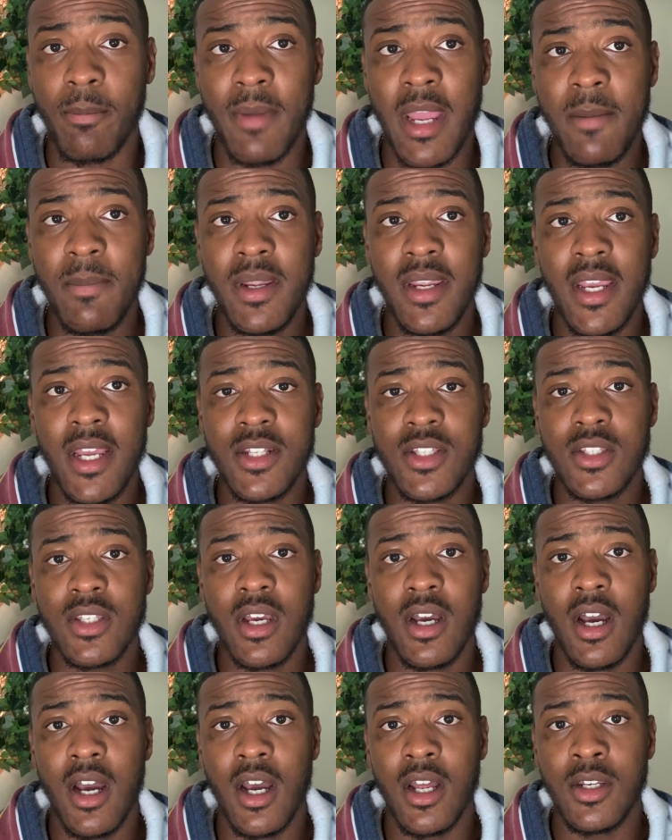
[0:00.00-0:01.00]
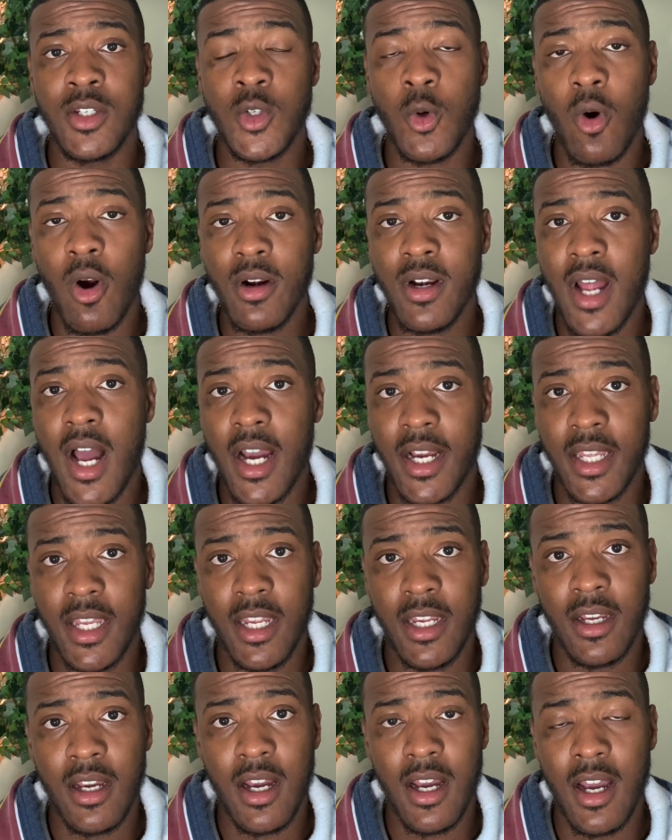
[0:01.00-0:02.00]
Maybe it's door
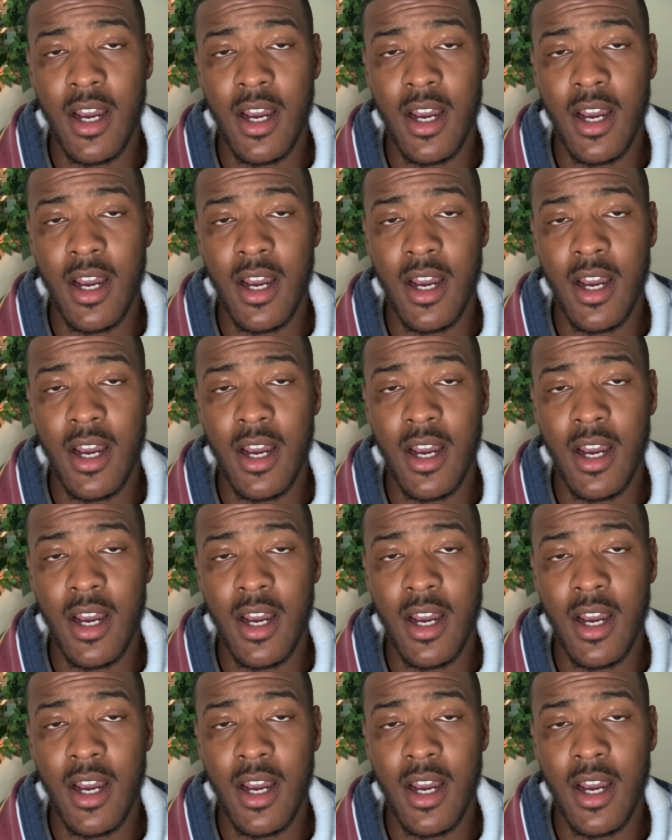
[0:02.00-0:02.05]
knocking,